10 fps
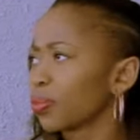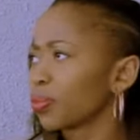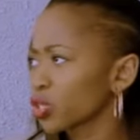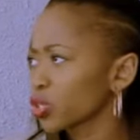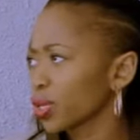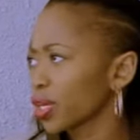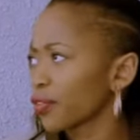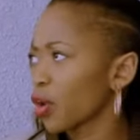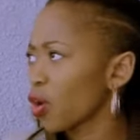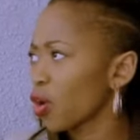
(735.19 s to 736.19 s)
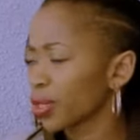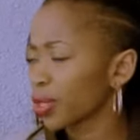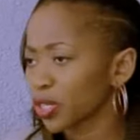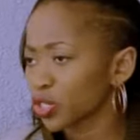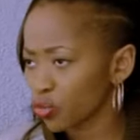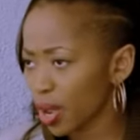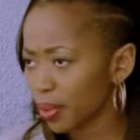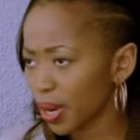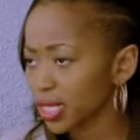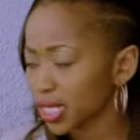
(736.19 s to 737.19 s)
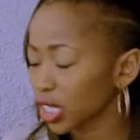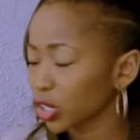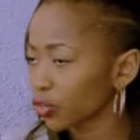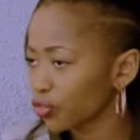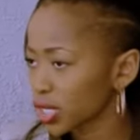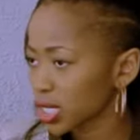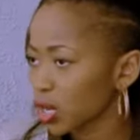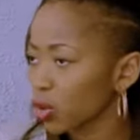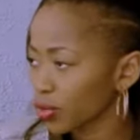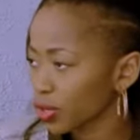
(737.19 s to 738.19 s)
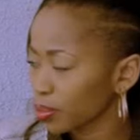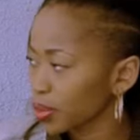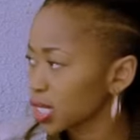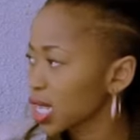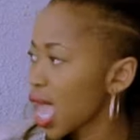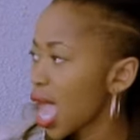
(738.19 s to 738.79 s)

bars or whatever of their best rap lines that they could freestyle over the beat.